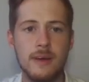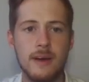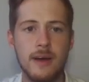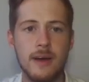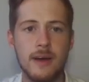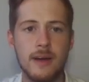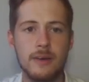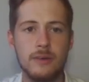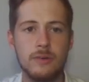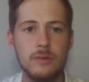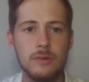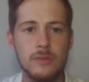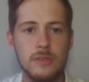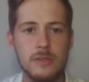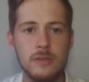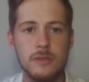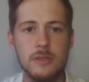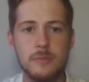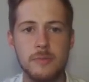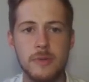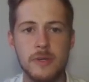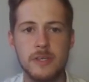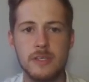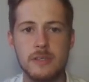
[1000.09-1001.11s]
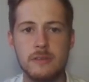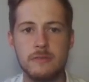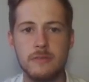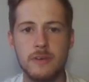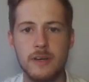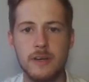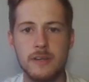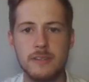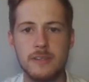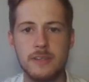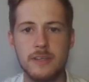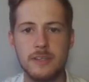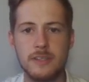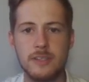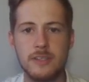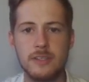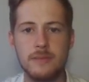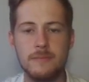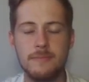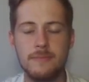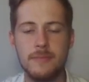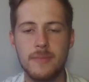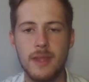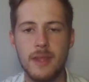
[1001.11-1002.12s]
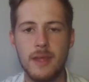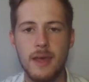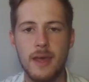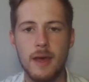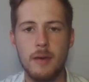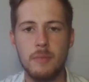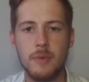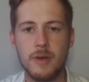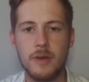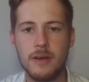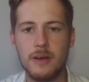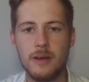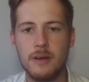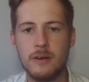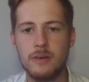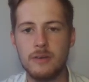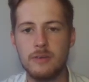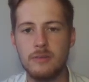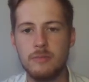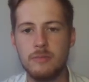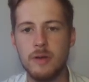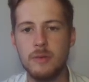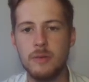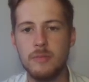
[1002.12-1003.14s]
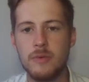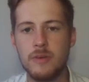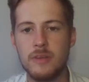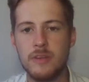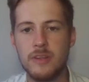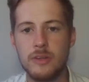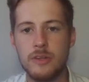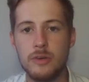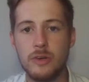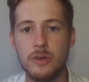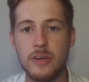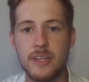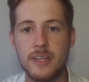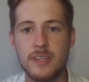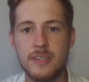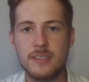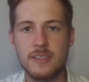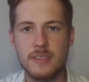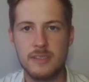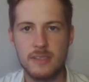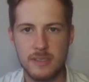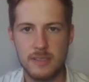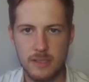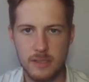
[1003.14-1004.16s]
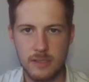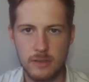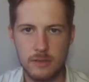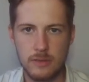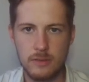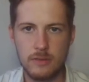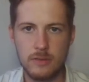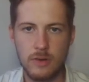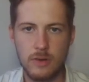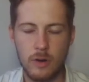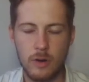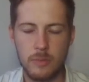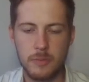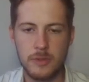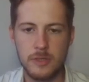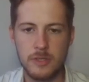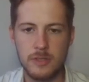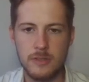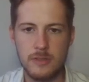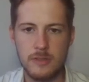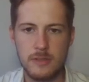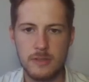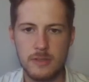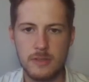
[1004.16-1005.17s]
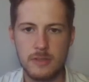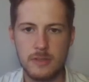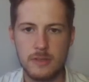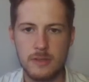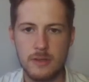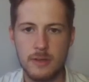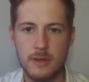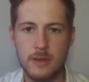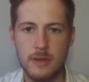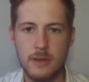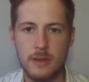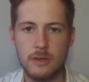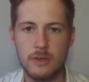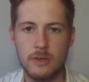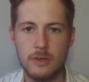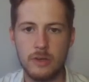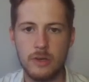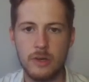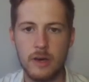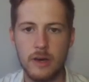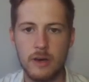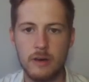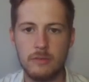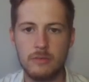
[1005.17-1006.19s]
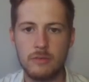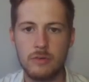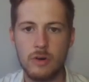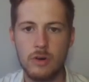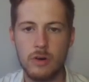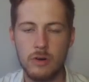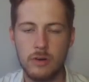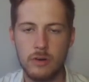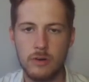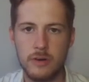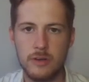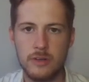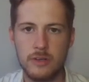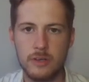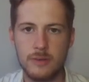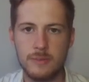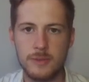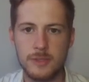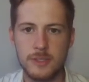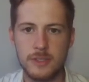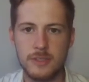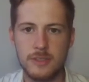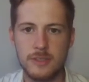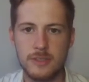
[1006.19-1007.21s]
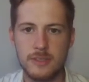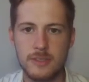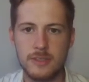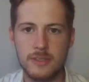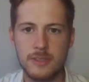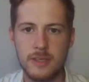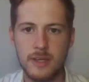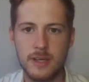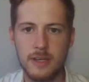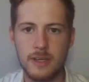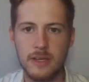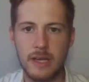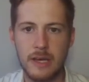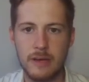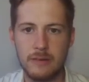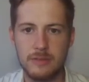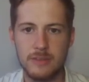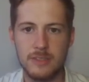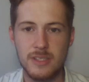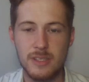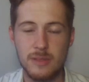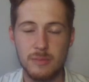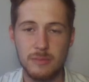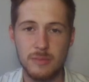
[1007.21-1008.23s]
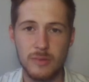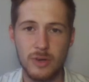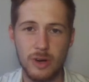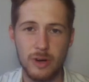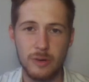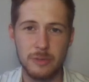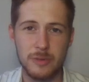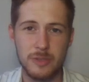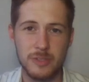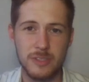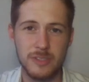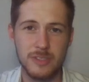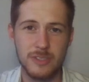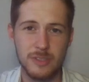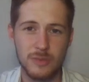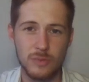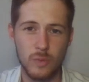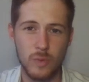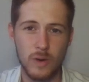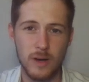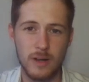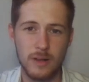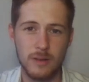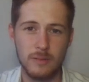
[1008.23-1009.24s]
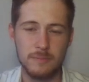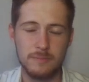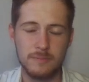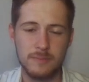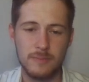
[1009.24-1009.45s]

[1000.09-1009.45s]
I can also specify section, but now remember that you get steel options, you have concrete options, you have timber options as well.